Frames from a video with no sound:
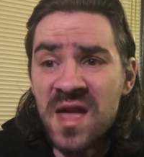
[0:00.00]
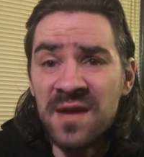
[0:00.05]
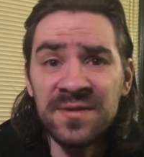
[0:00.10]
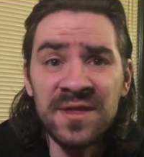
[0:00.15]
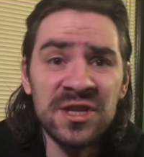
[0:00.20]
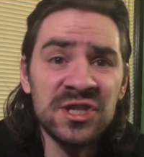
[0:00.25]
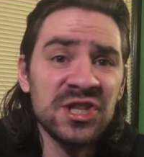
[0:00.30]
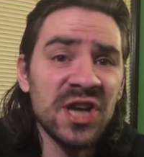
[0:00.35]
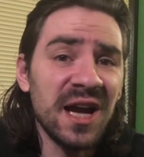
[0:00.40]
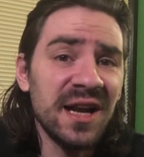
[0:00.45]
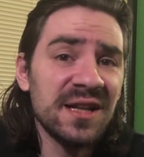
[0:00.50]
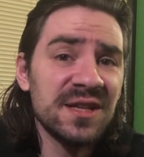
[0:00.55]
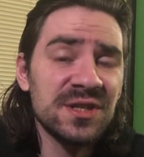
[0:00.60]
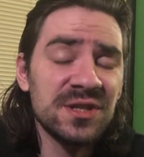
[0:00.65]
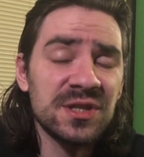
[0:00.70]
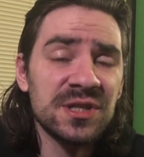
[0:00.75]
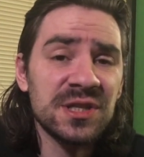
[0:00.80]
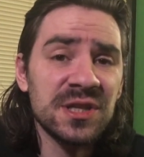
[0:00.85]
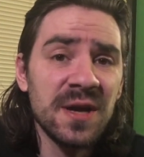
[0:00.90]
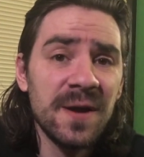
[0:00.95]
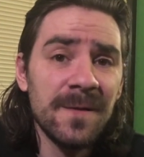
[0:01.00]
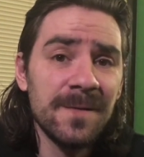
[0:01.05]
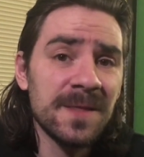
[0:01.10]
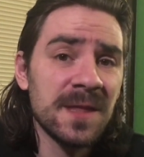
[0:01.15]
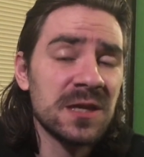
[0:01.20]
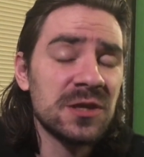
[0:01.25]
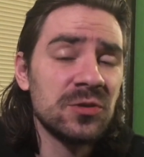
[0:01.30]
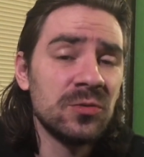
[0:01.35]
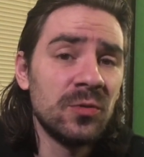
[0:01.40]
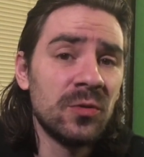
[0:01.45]
the challenge
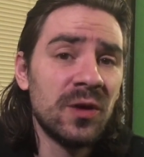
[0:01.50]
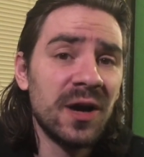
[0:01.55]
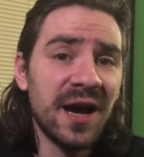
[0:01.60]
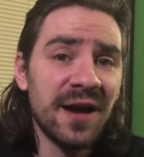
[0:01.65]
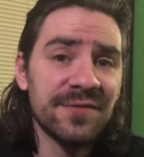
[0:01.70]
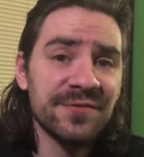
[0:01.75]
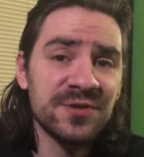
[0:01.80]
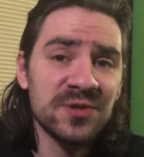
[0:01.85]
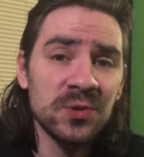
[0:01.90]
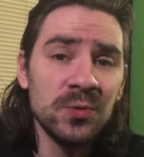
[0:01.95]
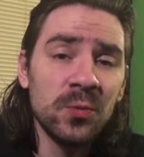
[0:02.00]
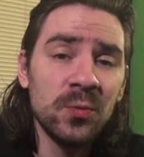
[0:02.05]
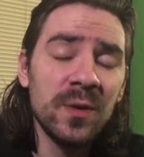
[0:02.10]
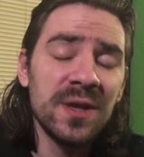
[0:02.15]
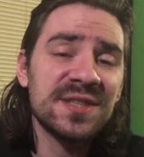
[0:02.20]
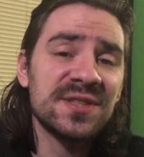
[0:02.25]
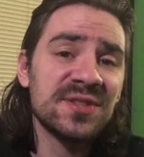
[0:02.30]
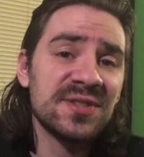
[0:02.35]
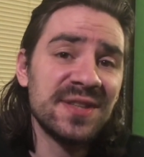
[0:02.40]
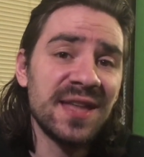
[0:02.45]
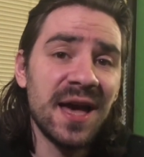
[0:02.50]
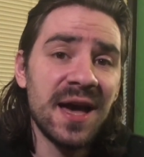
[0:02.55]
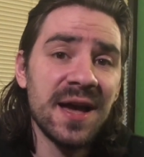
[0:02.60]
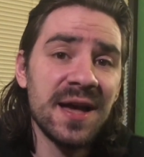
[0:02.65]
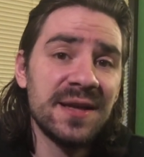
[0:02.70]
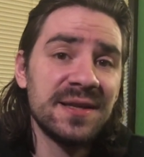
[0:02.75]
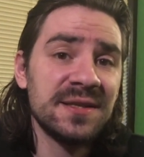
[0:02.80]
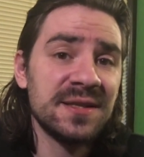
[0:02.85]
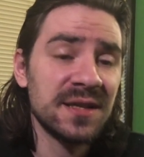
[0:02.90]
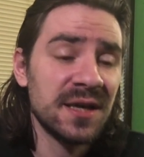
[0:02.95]
that you will have to
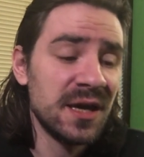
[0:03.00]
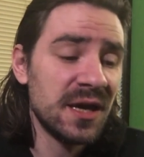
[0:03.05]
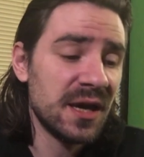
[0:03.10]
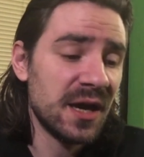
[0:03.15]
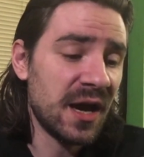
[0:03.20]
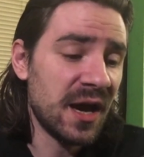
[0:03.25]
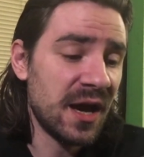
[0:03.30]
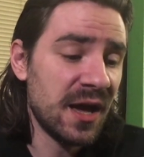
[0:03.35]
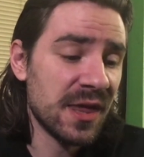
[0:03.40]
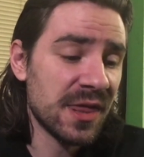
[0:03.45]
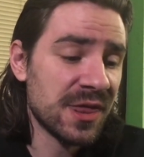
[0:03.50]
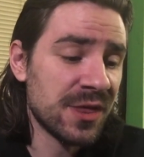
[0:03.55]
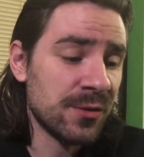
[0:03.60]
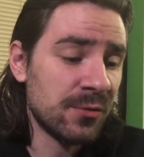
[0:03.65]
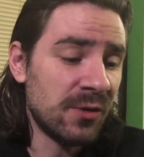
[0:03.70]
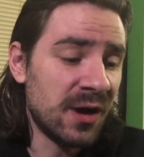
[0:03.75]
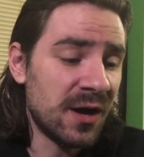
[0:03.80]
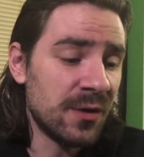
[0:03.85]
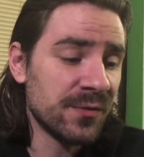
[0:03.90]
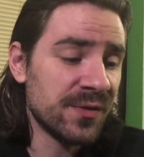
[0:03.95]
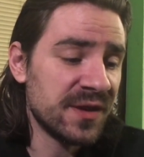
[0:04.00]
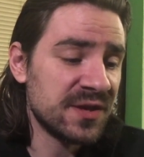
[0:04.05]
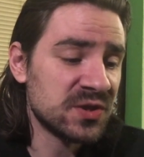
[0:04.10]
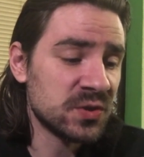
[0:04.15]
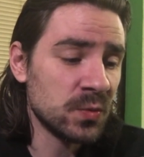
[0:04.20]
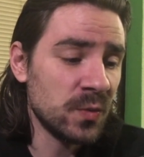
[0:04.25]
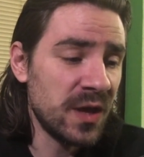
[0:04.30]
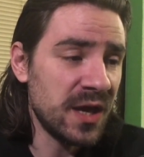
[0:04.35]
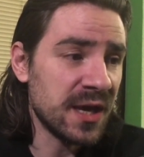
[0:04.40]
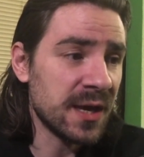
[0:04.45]
withstand uh, throughout
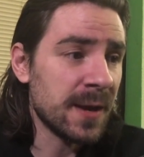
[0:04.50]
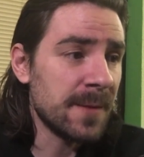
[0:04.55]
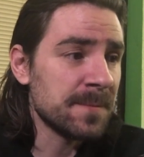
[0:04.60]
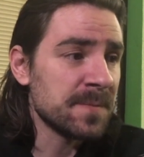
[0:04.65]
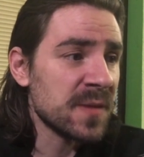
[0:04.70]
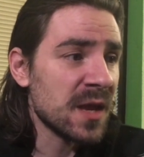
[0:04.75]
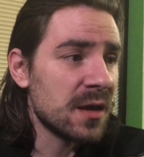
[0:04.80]
this week.